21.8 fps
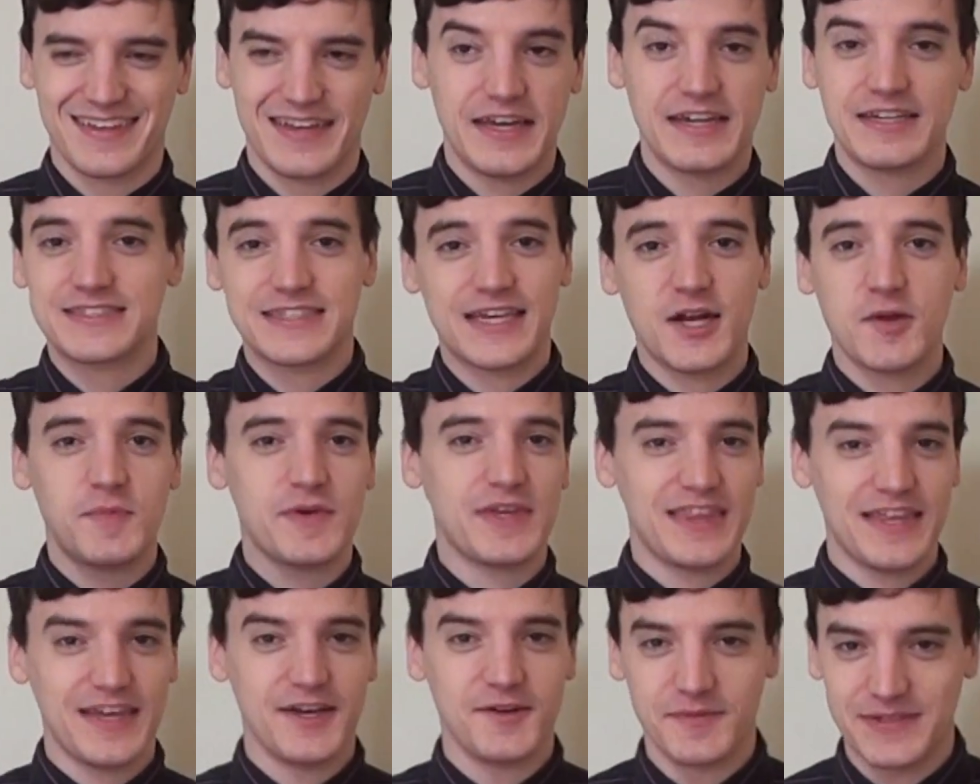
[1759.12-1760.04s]
And it's gonna be
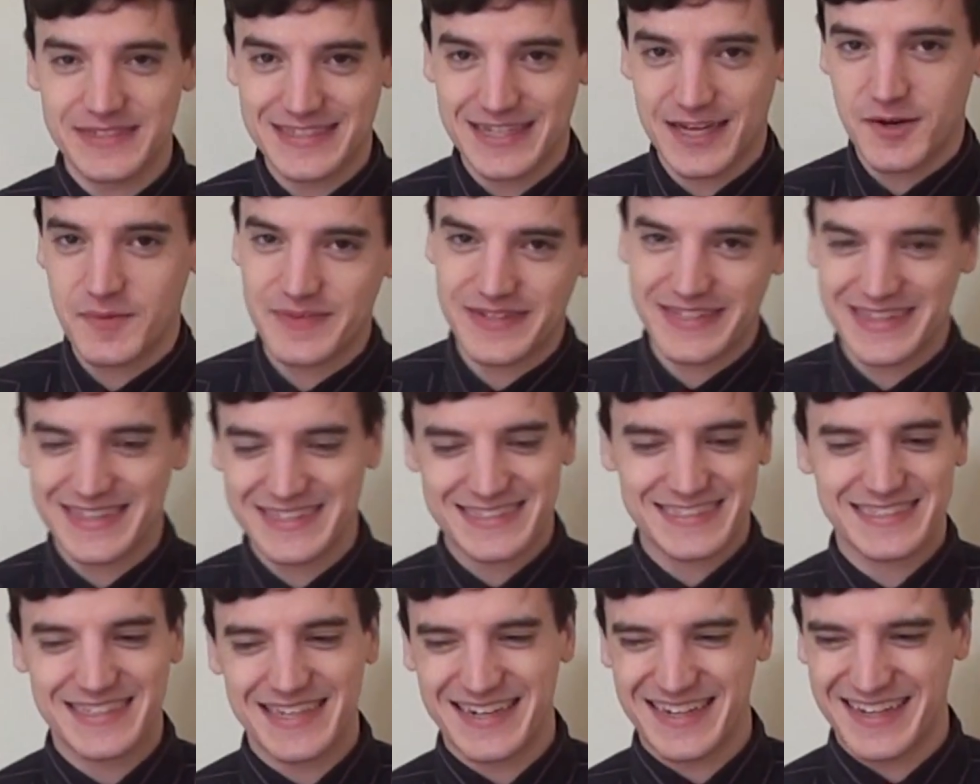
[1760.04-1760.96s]
them. It's gonna be the
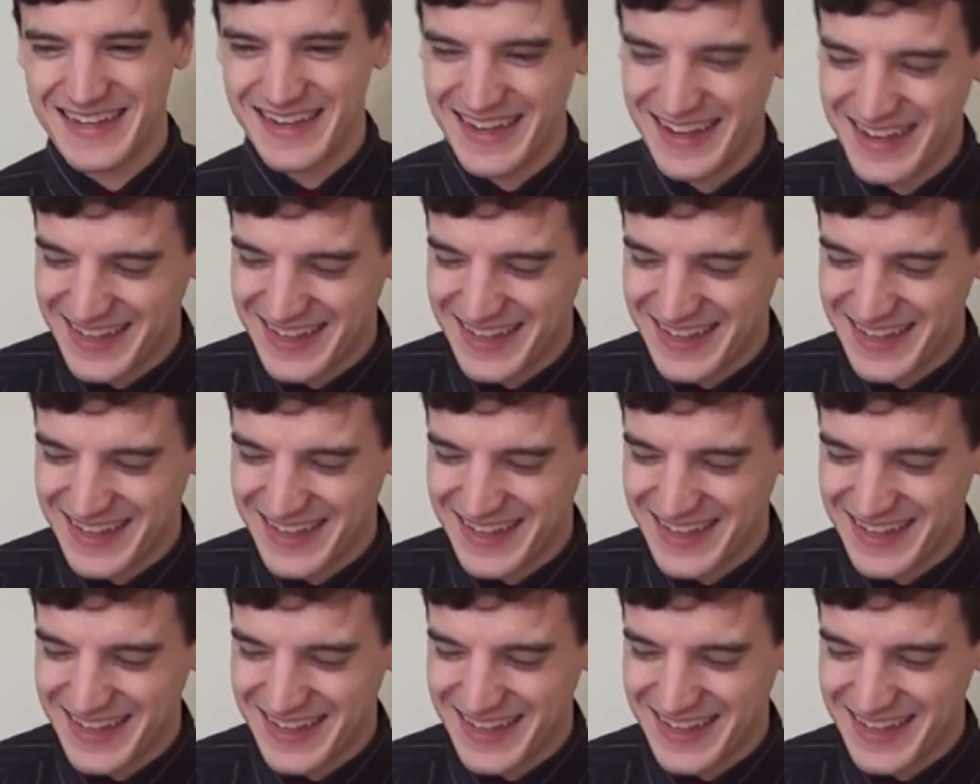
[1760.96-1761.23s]
city.